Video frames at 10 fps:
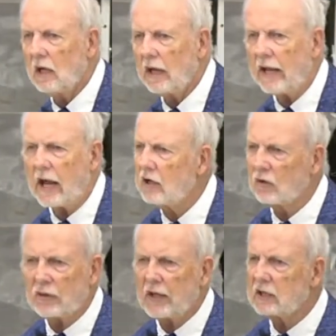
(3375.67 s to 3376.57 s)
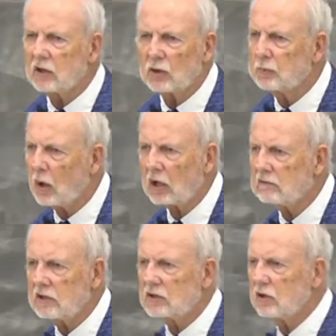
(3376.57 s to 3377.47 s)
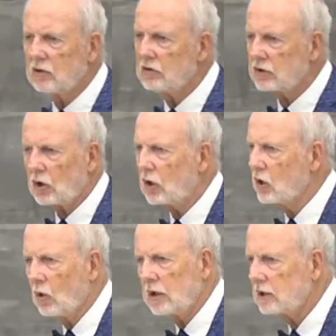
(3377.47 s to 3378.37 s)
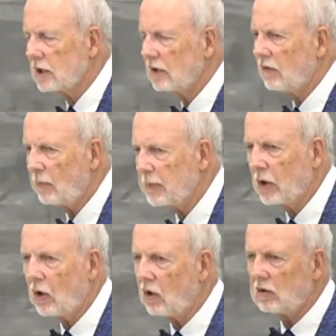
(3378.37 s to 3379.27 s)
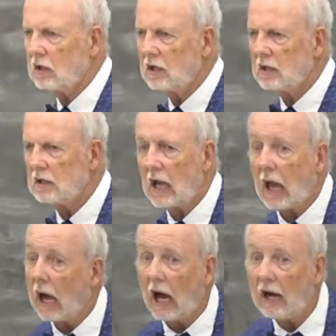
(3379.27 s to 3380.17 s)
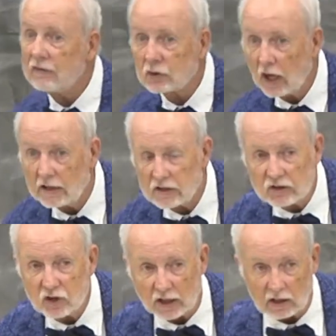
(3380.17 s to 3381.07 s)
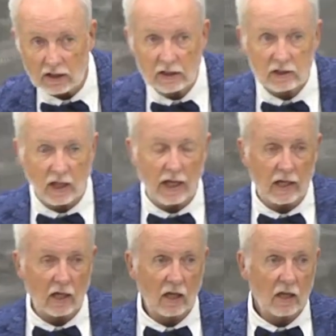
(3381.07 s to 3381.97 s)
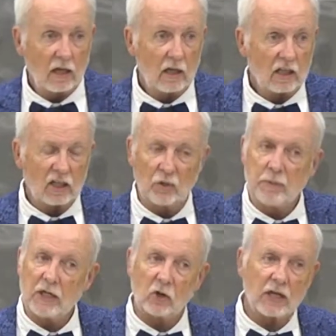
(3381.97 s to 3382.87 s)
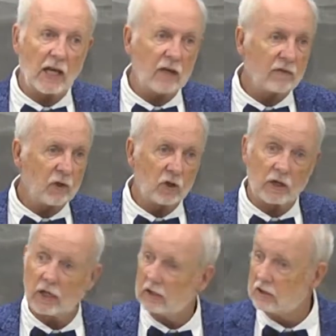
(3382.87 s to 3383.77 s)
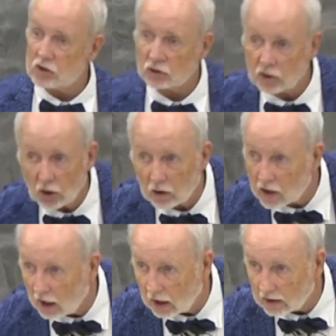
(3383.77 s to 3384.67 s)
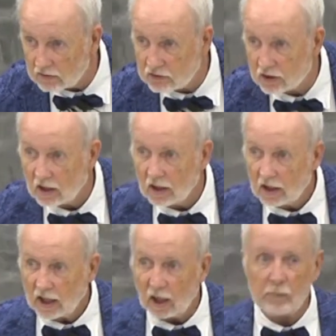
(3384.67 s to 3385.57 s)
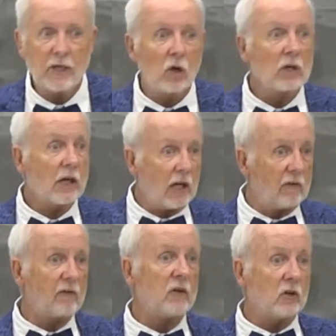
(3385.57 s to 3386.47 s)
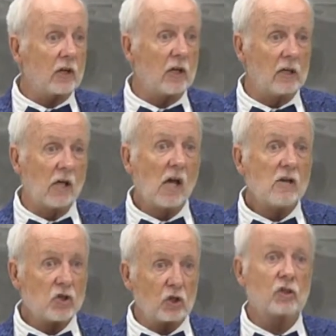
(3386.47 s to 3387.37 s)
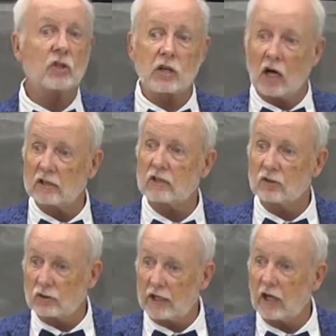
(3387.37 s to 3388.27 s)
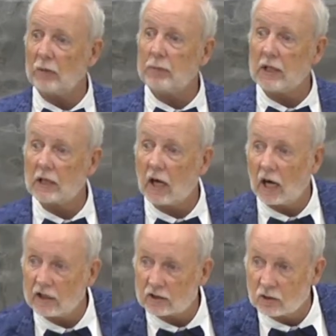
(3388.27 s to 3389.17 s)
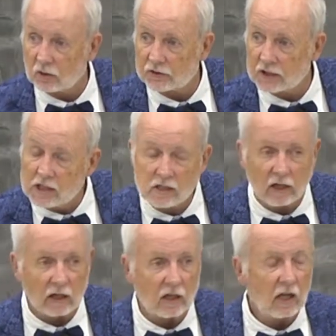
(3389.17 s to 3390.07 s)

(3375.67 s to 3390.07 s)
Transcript: And I don't think those Parkland students are going to give up at all. I've tried to gently say, it'd be okay for your kid to just go to college. It'd be okay for your kid just to concentrate on being a high school senior.